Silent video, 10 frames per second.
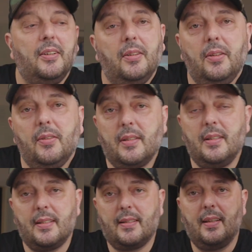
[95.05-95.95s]
you use
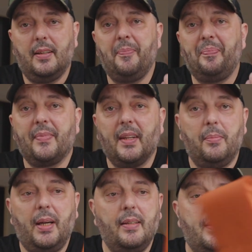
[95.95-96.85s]
this
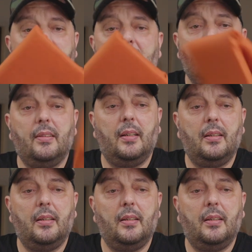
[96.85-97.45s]
padded thing.